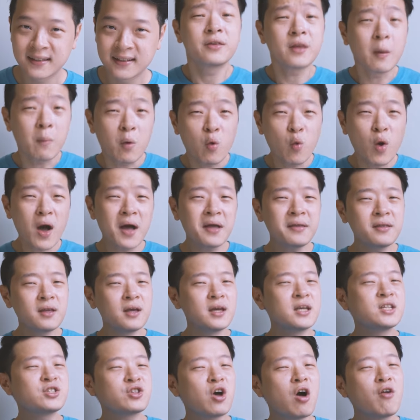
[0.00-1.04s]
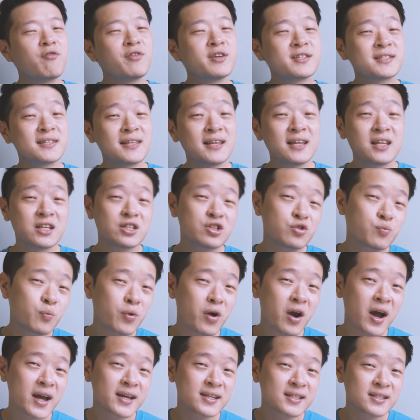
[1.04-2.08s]
Number one is obviously its
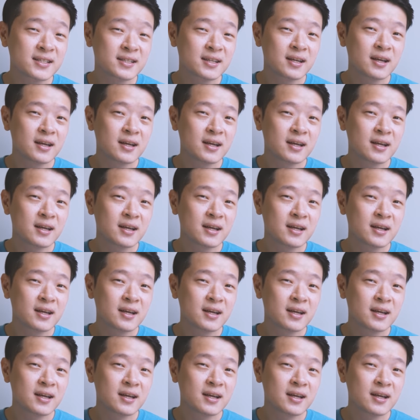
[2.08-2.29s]
price.